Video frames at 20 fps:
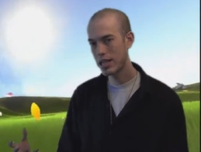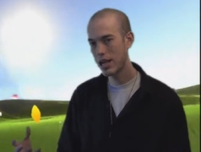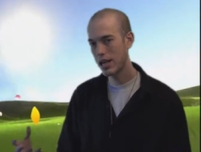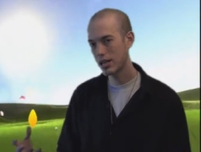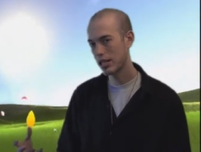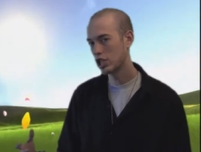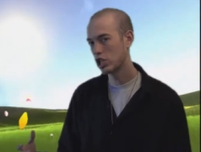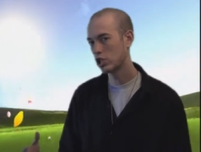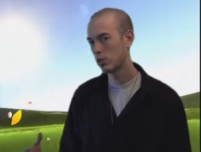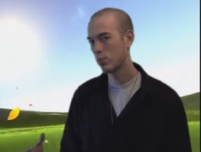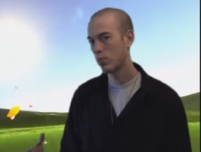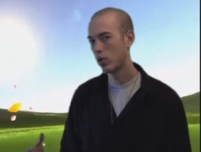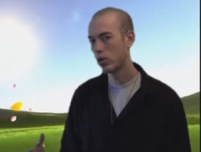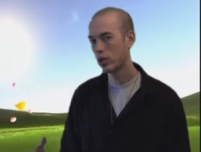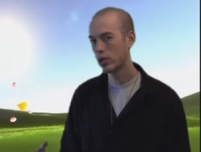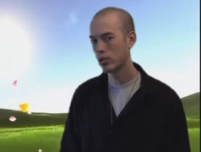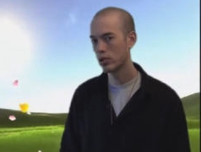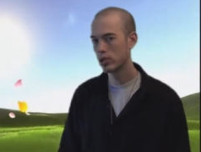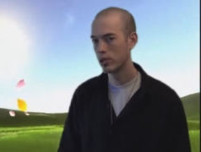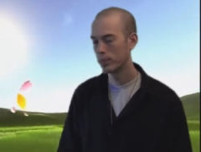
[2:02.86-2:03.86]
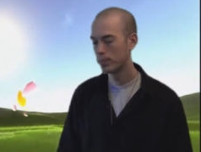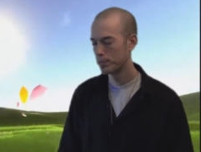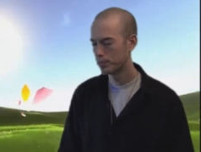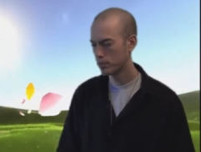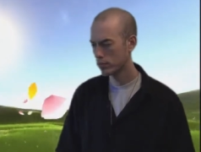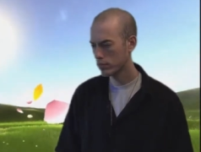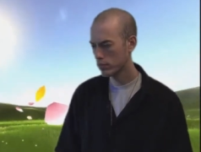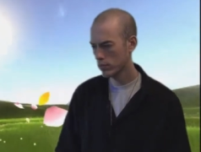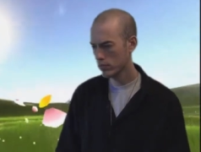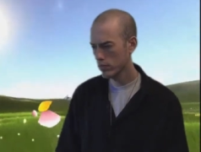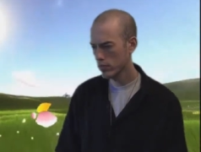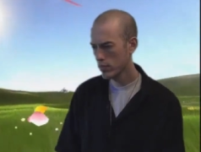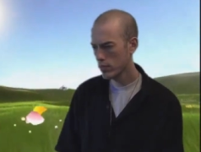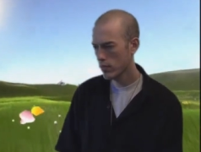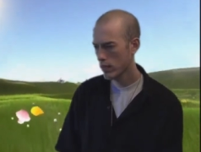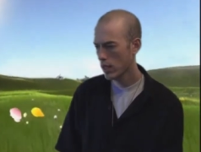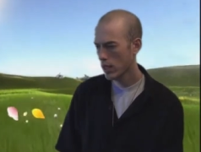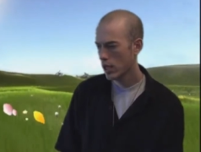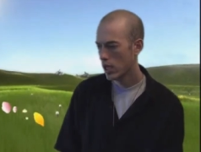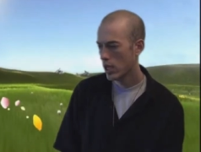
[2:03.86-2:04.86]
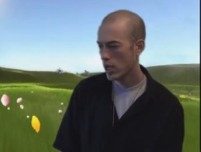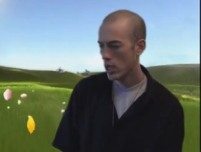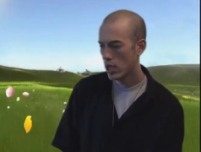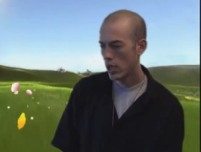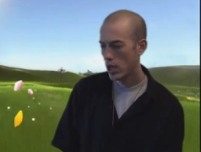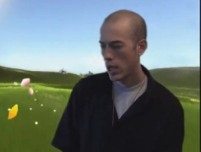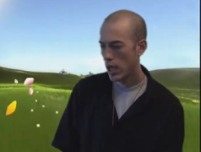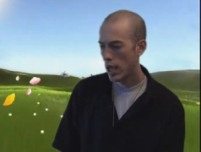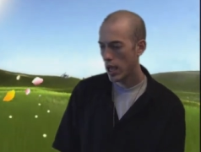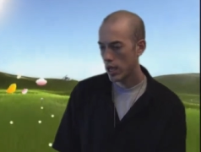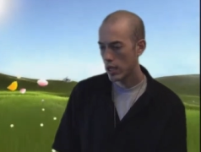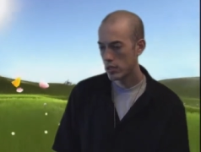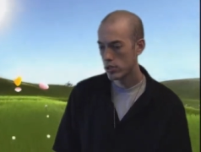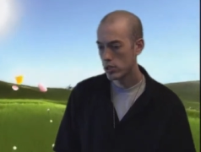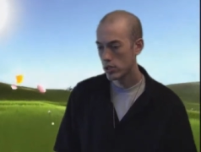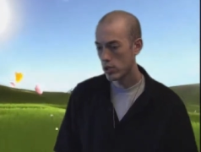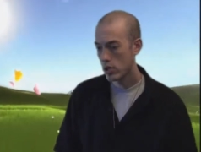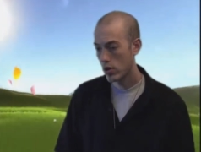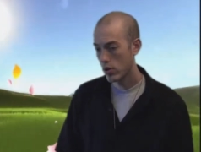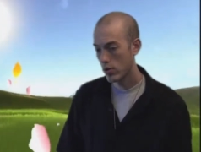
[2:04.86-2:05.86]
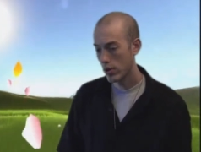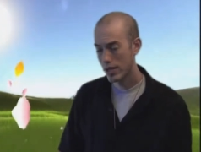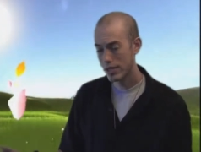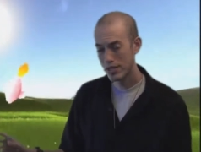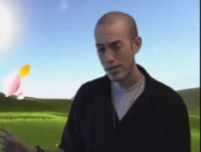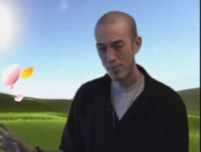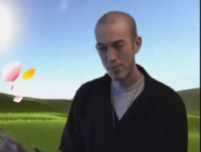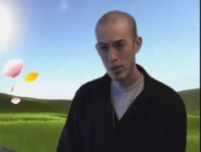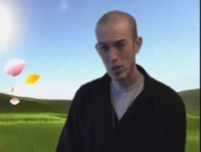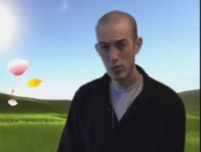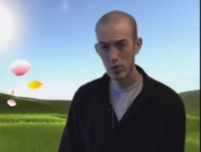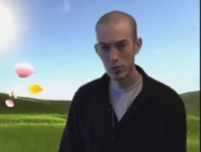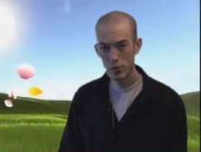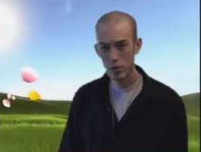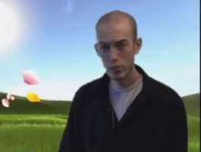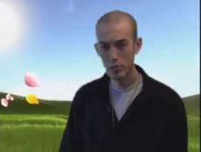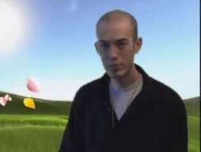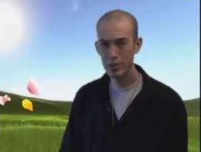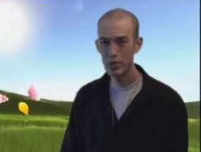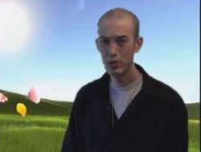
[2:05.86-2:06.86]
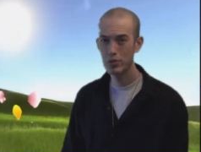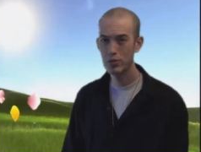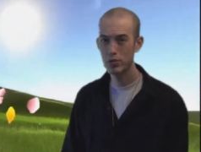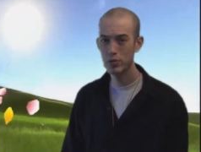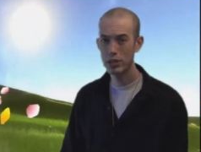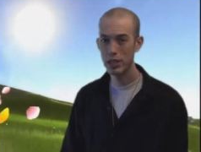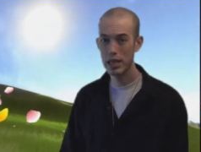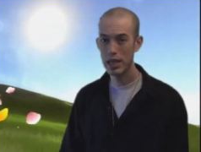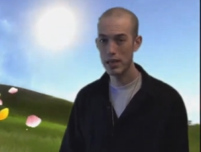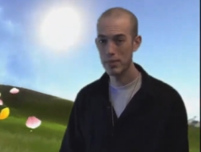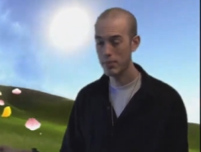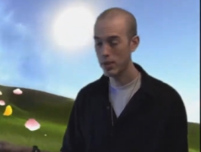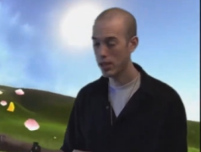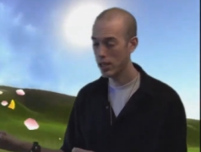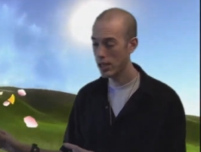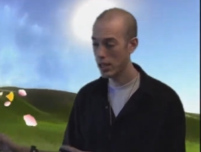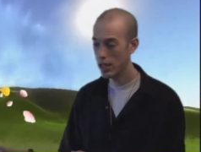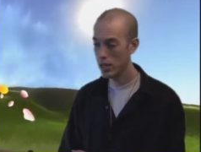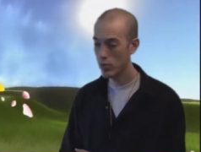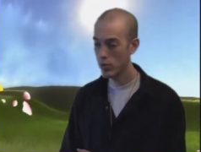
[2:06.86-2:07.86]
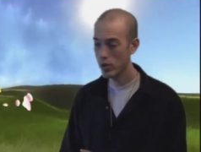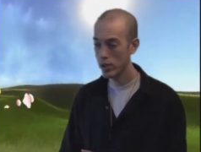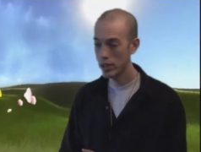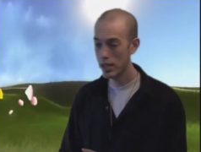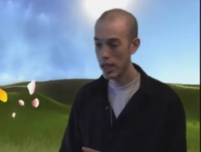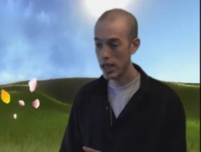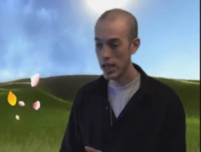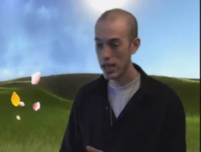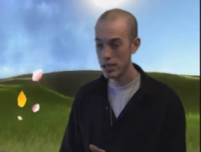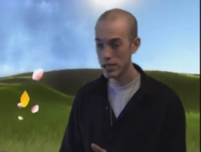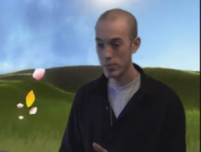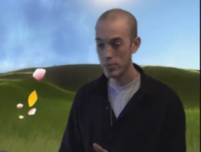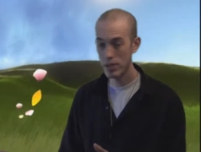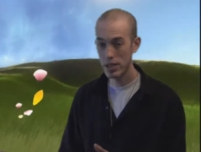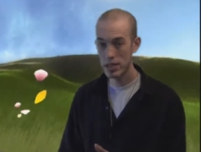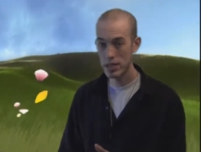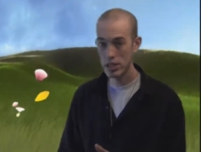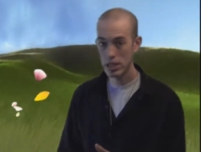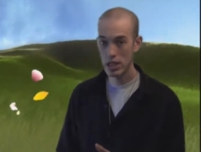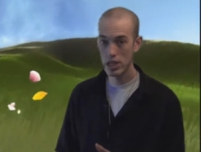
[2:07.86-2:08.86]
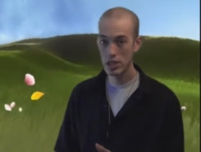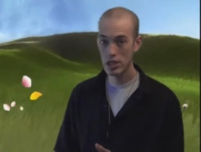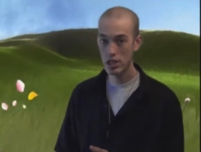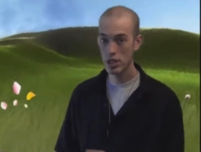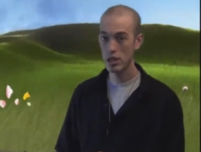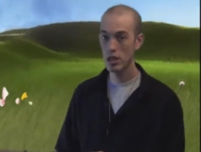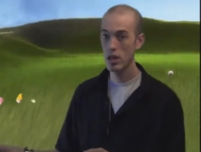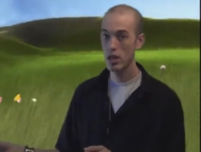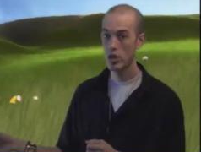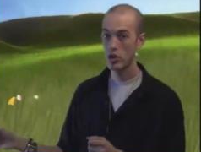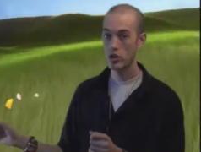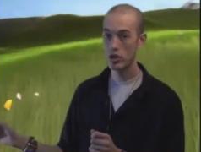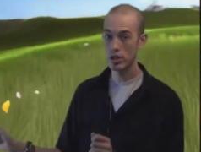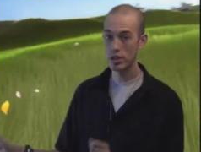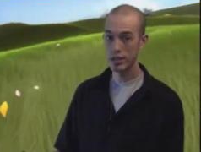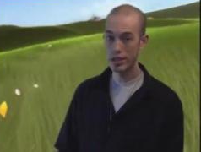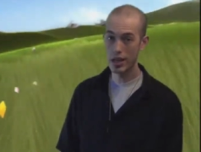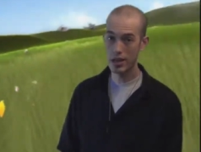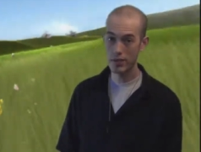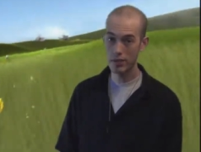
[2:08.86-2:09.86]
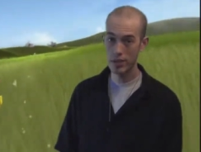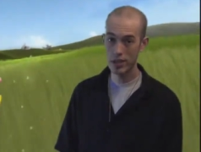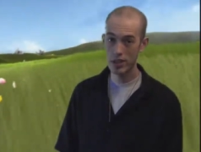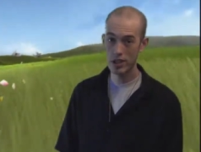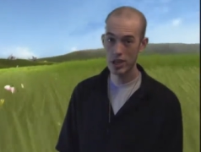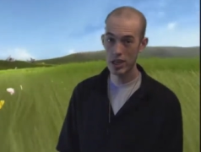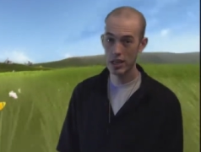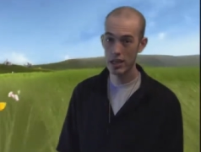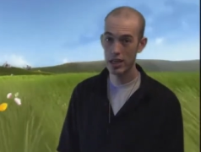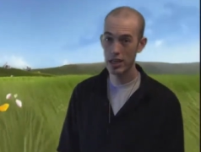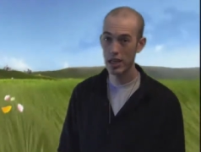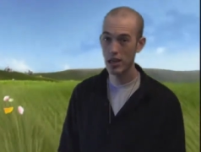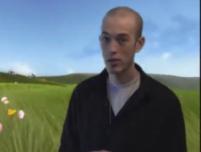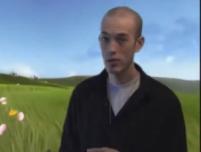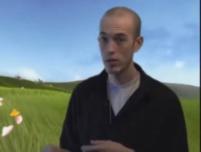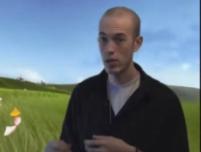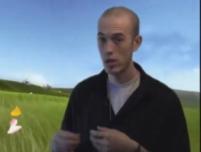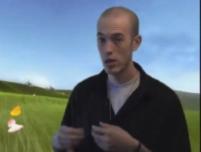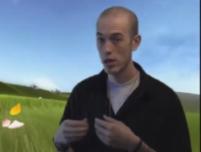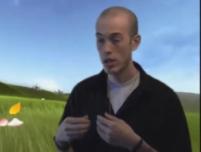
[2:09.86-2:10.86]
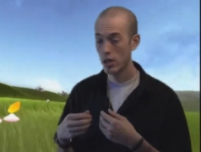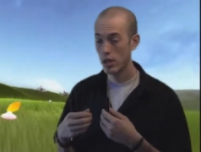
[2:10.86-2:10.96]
kind of spoiled. And so it's a beautiful, beautiful game. Anyone that has a PlayStation should definitely check it out.